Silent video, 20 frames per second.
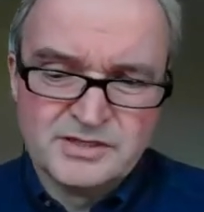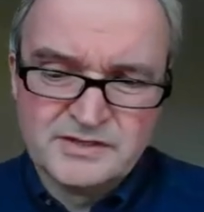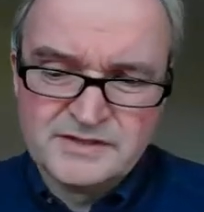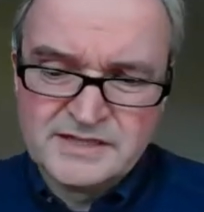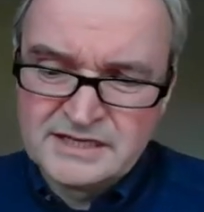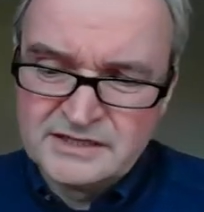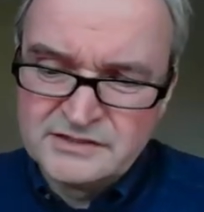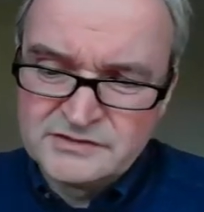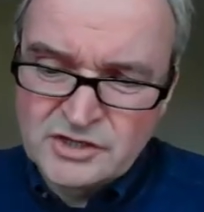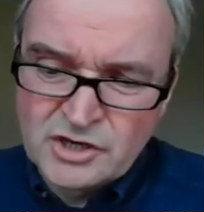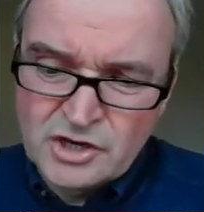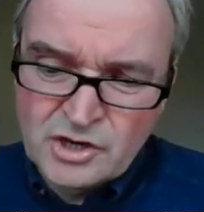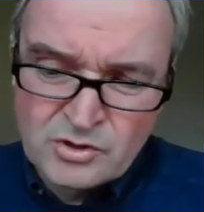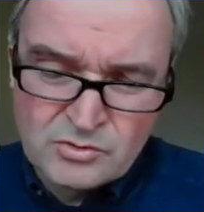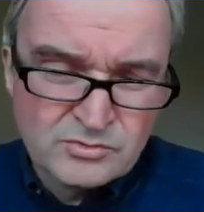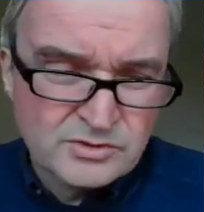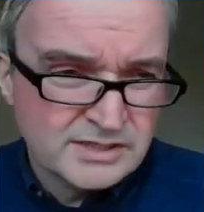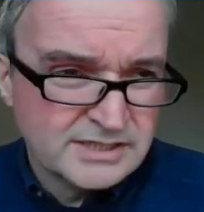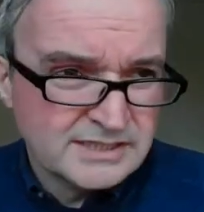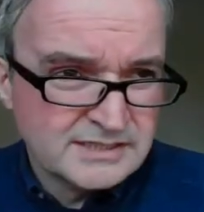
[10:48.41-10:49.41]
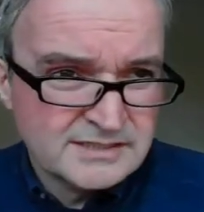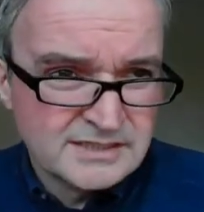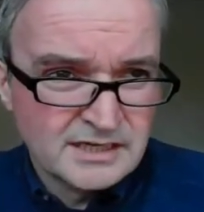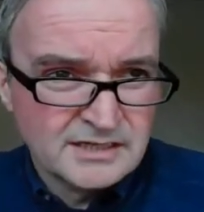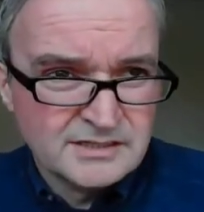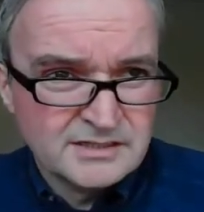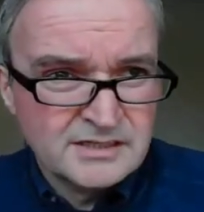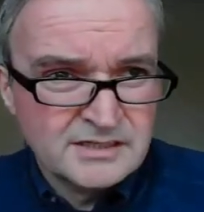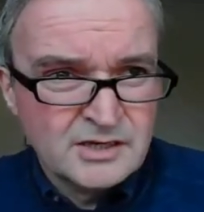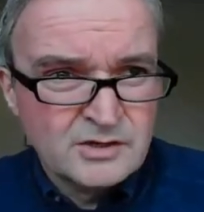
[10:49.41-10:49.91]
and that is only
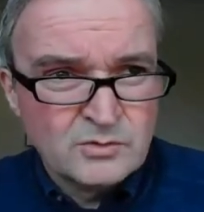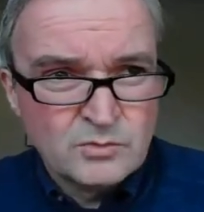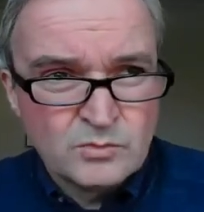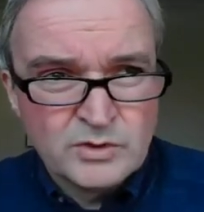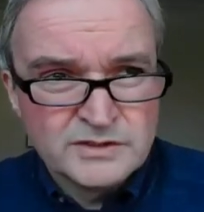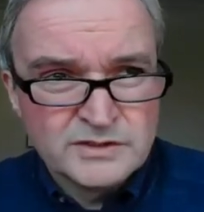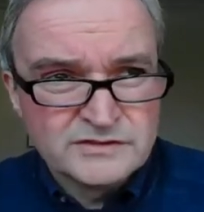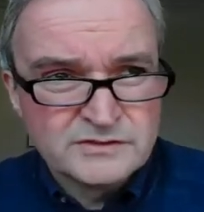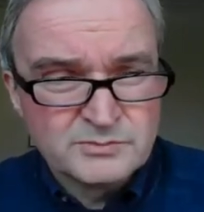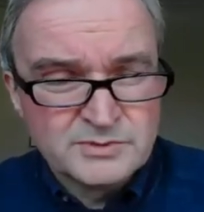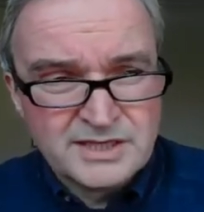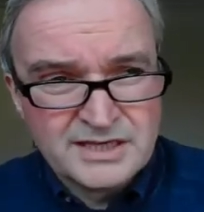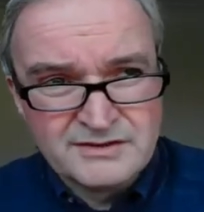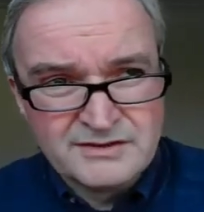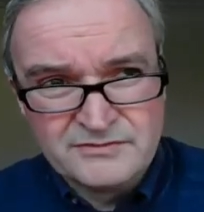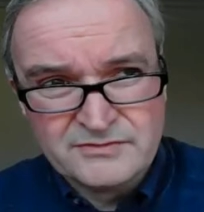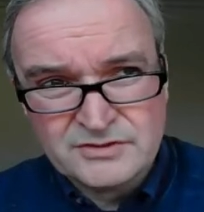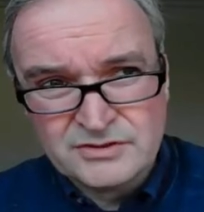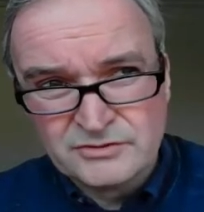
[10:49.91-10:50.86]
done once we have